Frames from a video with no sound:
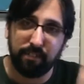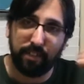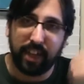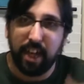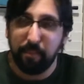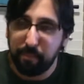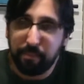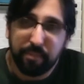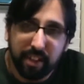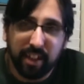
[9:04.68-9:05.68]
get the fuck out."
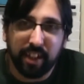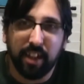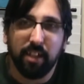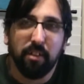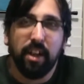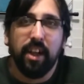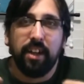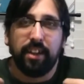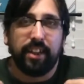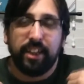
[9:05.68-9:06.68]
You know,
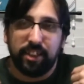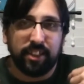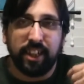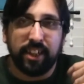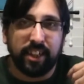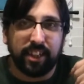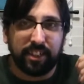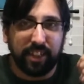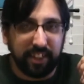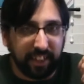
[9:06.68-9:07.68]
like they just they they
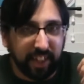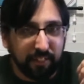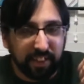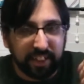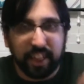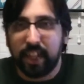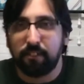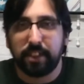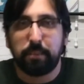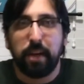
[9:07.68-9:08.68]
they, they give a sign
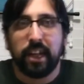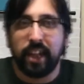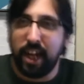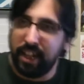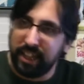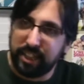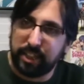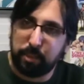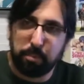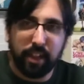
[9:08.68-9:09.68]
of respect and they
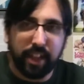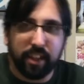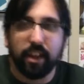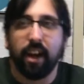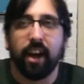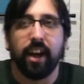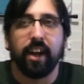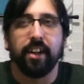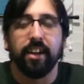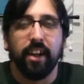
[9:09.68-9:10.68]
split,
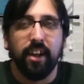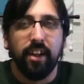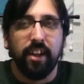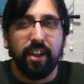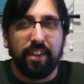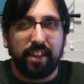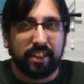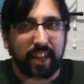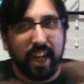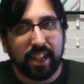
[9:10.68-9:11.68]
and that's
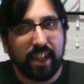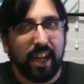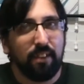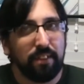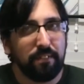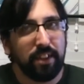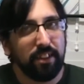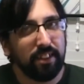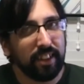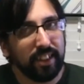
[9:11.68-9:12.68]
kind of how I
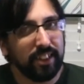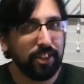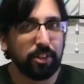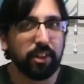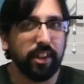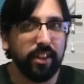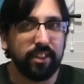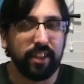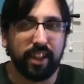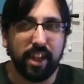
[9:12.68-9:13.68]
feel like this is treated.
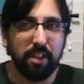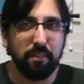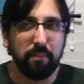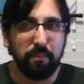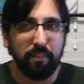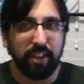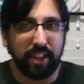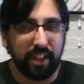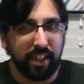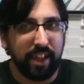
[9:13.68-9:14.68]
It's like you know,
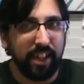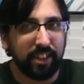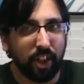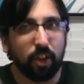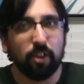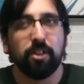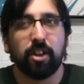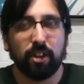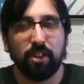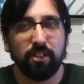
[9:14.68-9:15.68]
like he has earned
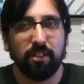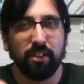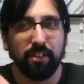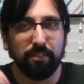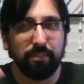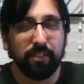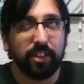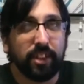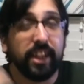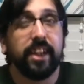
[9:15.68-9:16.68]
her or
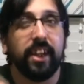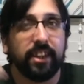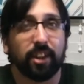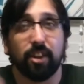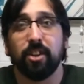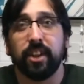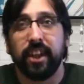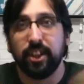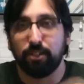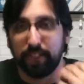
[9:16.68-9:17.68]
she has earned
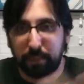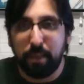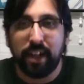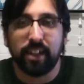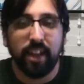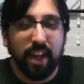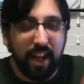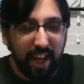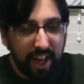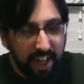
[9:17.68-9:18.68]
his respect,
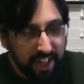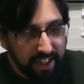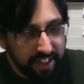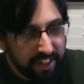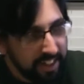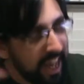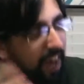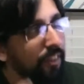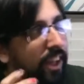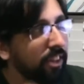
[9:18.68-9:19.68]
and
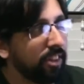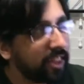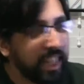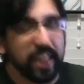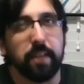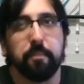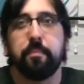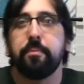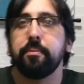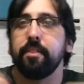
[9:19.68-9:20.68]
now they are a team
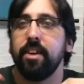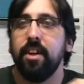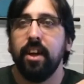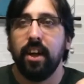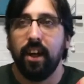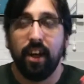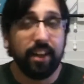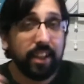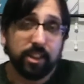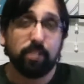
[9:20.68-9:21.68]
uh, I
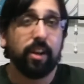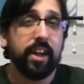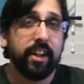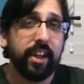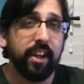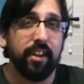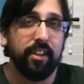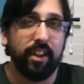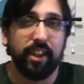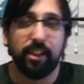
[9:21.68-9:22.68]
think it's a great idea.
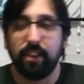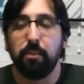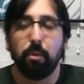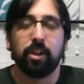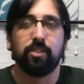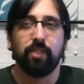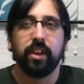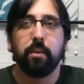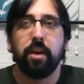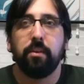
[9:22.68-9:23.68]
I think it, it, works
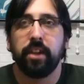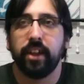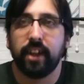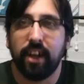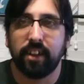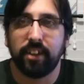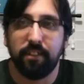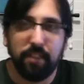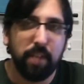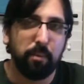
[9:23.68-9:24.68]
really well within the context of
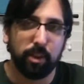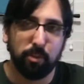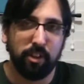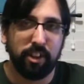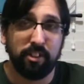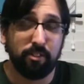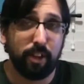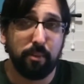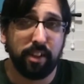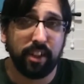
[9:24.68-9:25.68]
the film, which works
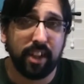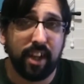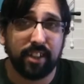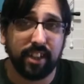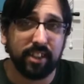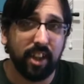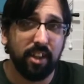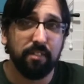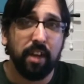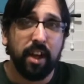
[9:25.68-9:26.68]
great within the context
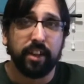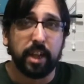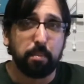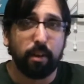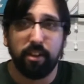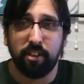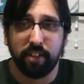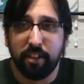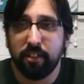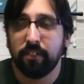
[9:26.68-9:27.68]
of the Predator
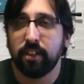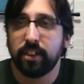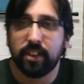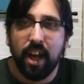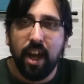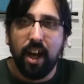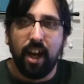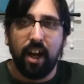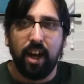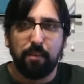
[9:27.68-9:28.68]
universe.
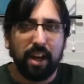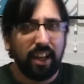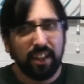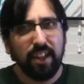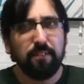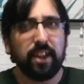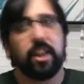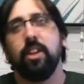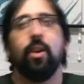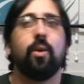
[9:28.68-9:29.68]
Um, I, I, love like
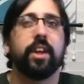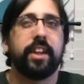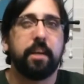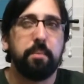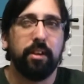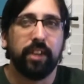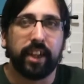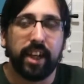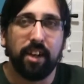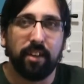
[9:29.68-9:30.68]
the lore that they build,
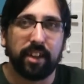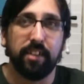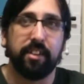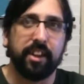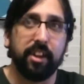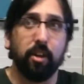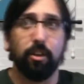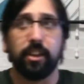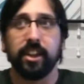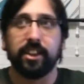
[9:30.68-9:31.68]
like you know, like the like the
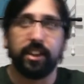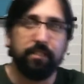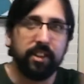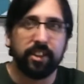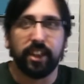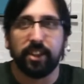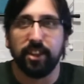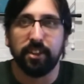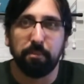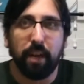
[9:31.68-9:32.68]
earliest
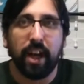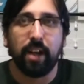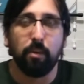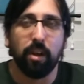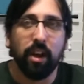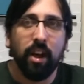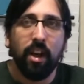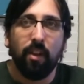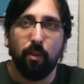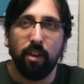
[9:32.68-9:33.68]
civilizations of man were
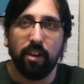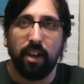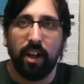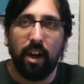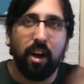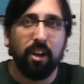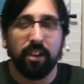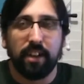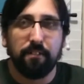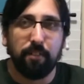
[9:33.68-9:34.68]
were uh,
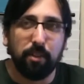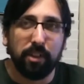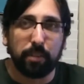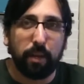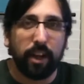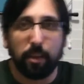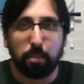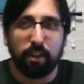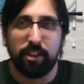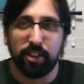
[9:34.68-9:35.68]
all influenced by the
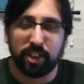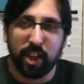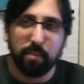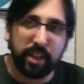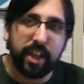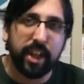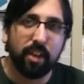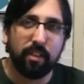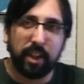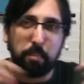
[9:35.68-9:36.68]
predators coming
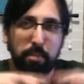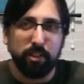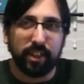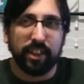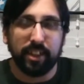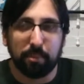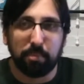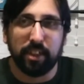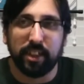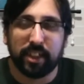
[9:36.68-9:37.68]
here and like building these
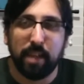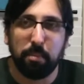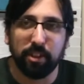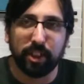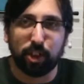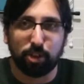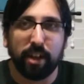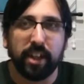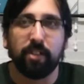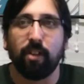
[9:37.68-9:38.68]
these temples as
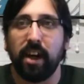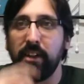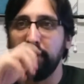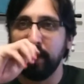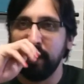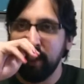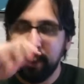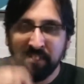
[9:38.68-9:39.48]
training grounds, and